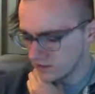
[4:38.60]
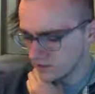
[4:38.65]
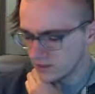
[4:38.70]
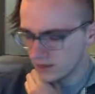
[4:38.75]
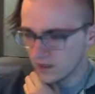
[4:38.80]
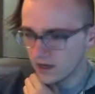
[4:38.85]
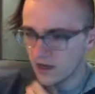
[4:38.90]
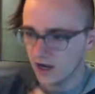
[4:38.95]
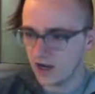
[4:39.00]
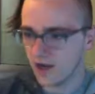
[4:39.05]

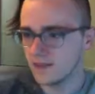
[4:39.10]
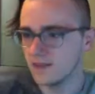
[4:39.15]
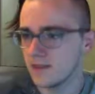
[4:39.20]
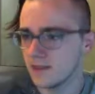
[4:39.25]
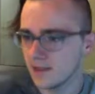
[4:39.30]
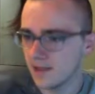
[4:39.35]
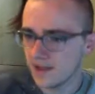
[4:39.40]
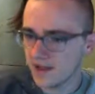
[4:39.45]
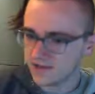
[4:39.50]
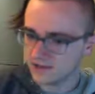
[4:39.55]
And then the
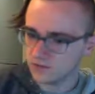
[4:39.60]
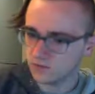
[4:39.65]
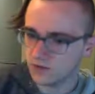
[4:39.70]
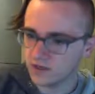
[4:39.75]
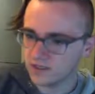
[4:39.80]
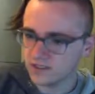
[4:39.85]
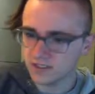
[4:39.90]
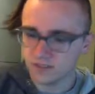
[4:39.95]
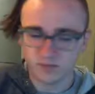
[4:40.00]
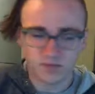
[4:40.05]
last one is
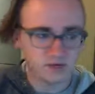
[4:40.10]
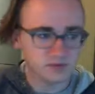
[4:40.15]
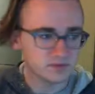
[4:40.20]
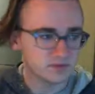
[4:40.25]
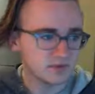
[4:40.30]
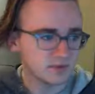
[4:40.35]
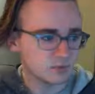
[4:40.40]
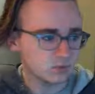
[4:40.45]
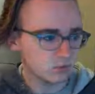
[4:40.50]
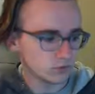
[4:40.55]
sometimes
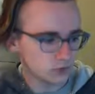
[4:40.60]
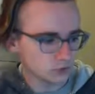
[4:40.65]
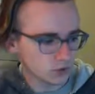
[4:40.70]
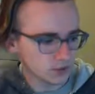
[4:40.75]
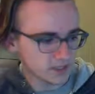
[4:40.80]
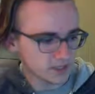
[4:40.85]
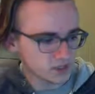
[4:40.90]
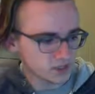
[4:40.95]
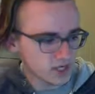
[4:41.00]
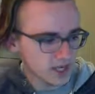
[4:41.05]
people will join the
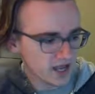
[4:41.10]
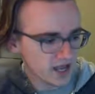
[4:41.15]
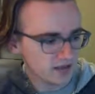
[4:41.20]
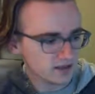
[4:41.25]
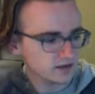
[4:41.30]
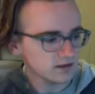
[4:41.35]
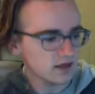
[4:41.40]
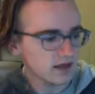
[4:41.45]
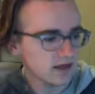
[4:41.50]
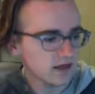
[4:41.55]

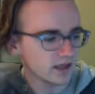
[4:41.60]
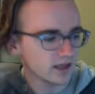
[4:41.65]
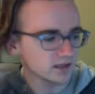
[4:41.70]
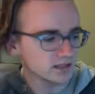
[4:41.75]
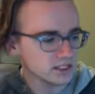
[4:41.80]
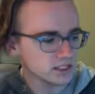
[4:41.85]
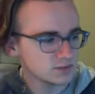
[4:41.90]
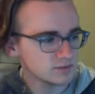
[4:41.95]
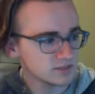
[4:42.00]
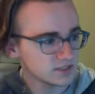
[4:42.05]
chat and
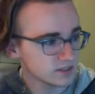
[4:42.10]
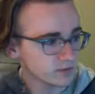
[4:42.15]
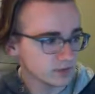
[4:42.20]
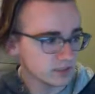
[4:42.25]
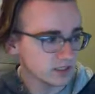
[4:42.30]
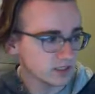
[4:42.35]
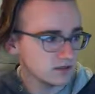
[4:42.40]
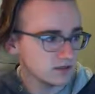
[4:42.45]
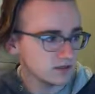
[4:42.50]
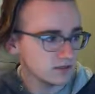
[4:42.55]
teach me something
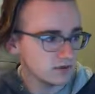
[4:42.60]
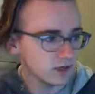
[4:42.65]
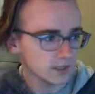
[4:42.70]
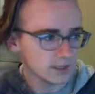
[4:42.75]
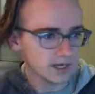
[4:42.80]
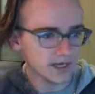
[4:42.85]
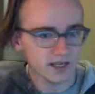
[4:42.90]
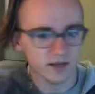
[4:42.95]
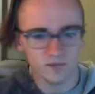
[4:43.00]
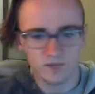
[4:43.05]
new, and then
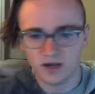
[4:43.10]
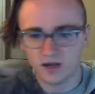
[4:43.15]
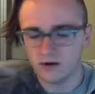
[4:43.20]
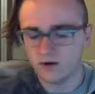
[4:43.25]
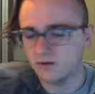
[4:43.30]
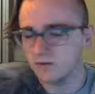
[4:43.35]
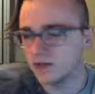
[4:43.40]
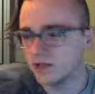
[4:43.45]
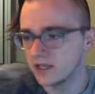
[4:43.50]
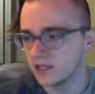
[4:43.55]
I get better at
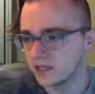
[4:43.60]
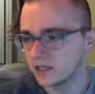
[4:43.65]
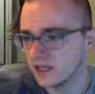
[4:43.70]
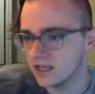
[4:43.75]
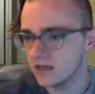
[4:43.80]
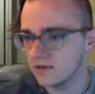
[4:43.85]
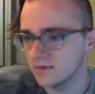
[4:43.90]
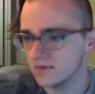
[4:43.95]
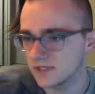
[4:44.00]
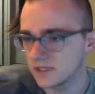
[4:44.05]
making
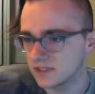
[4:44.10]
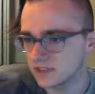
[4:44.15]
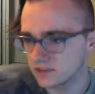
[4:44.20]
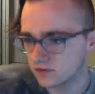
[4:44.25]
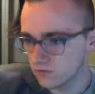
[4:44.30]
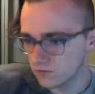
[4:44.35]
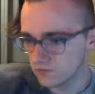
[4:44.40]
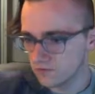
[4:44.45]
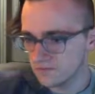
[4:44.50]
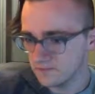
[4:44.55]
games, and that's
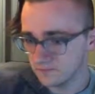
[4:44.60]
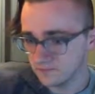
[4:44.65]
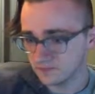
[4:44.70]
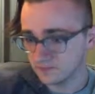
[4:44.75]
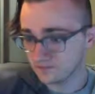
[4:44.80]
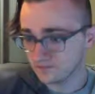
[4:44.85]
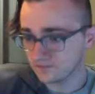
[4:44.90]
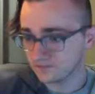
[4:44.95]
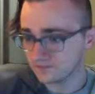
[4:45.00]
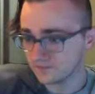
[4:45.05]
cool.
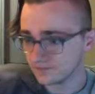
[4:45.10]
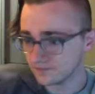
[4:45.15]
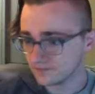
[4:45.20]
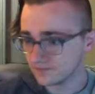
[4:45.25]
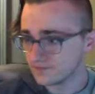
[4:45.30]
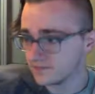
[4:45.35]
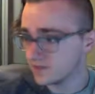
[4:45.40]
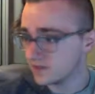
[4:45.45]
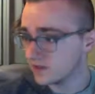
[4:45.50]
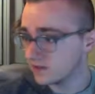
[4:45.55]

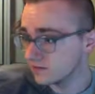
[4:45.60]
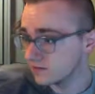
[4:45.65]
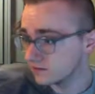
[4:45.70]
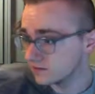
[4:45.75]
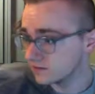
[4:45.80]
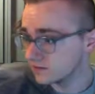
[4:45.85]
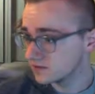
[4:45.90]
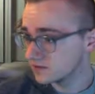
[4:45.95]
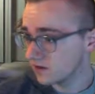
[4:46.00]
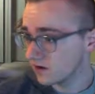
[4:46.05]

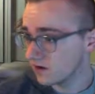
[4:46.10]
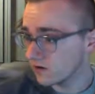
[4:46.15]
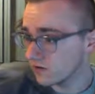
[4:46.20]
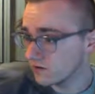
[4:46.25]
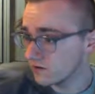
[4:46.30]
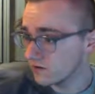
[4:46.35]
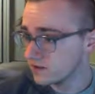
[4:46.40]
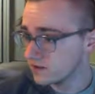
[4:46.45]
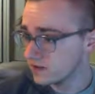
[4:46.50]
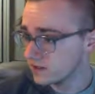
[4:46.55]
So
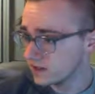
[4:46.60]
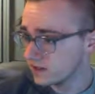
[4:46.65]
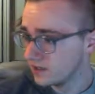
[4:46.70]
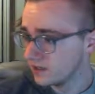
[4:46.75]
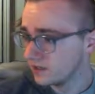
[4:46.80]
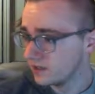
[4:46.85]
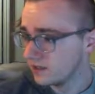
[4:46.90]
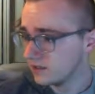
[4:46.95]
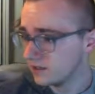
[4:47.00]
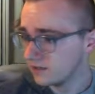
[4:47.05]

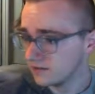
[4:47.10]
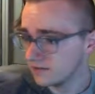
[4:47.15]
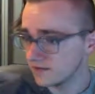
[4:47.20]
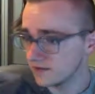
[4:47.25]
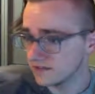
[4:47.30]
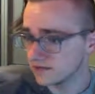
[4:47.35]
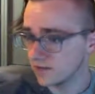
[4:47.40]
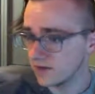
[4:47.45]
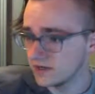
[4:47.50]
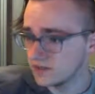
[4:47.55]
that's
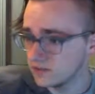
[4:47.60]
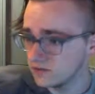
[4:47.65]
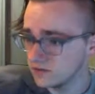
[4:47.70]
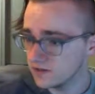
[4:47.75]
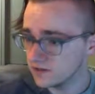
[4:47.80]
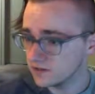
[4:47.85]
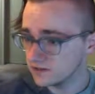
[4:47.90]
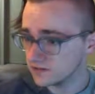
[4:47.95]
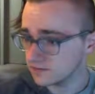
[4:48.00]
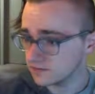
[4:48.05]
why I do
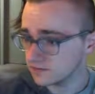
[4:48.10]
this.